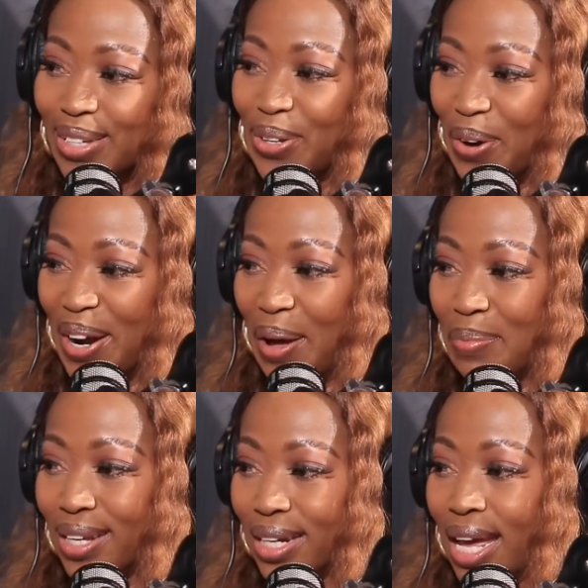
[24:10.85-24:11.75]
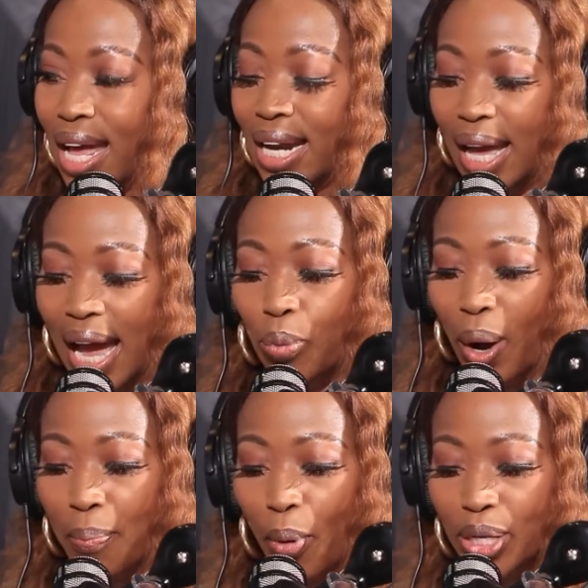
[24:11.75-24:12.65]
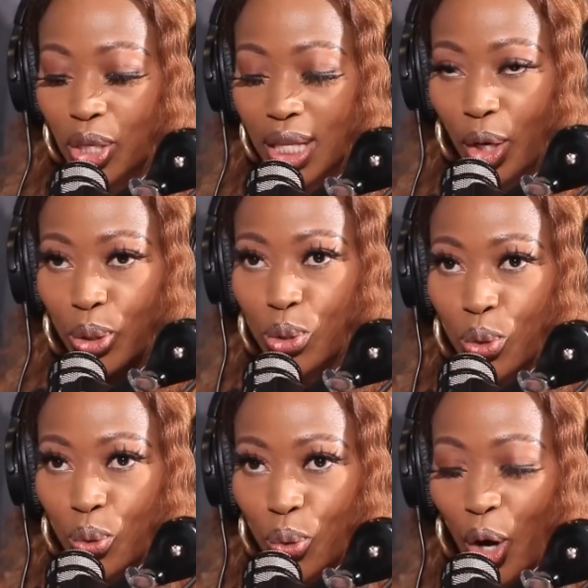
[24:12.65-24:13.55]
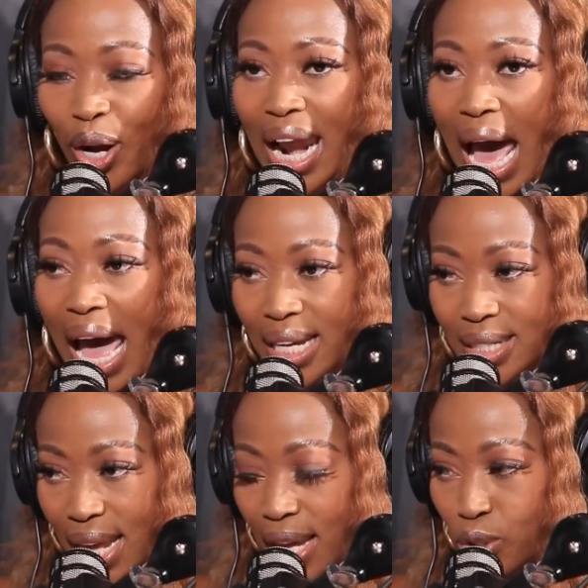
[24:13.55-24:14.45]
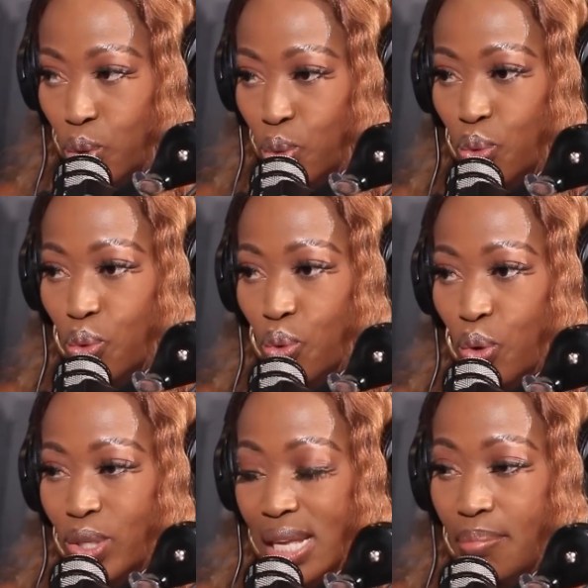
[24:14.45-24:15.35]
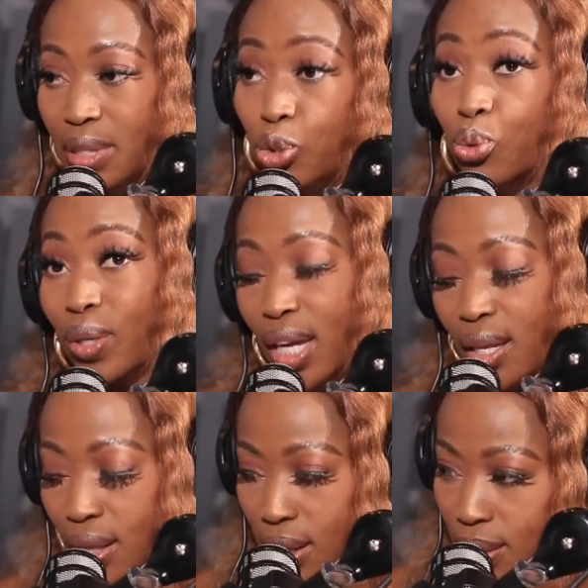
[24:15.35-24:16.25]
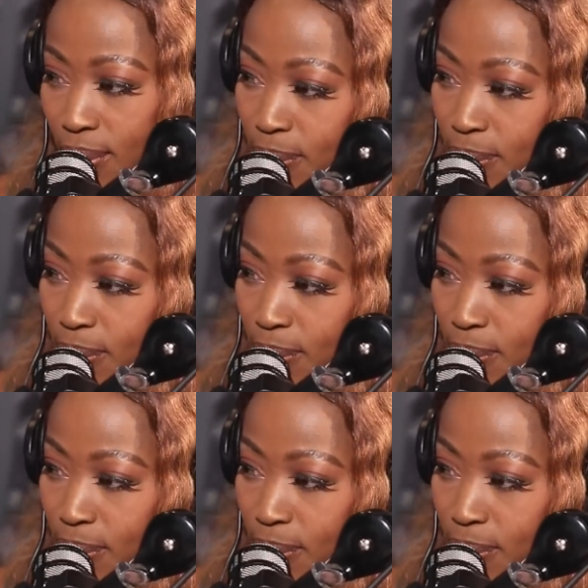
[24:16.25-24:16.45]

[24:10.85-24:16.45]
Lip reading: You know what I mean? Like, at what point are they going to collide and do something together?